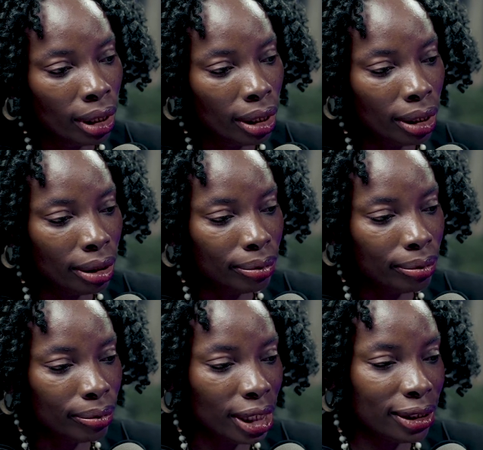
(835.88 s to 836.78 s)

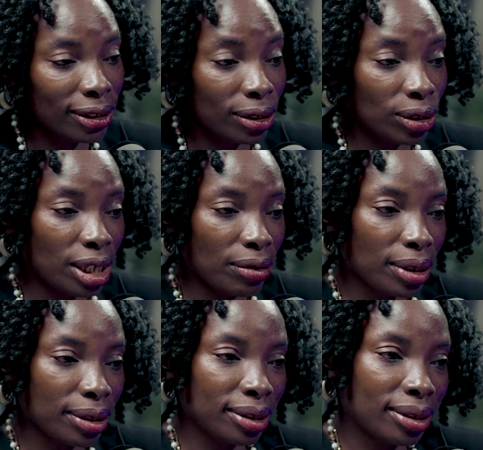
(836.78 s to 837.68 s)
In such
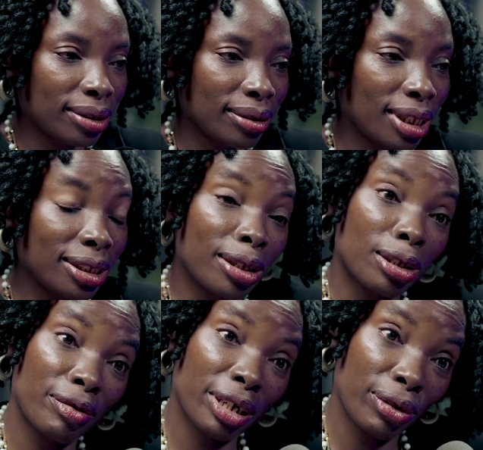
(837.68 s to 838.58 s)
areas, there's a lot
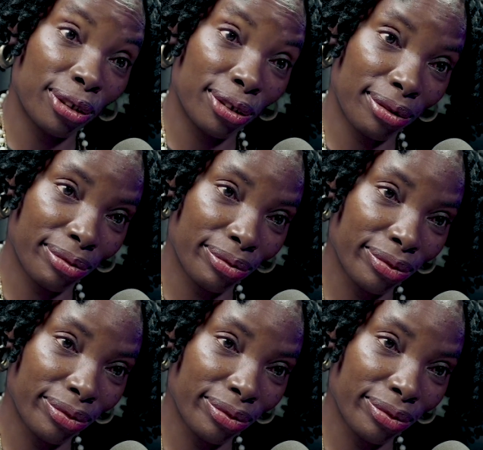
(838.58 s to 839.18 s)
of aggression.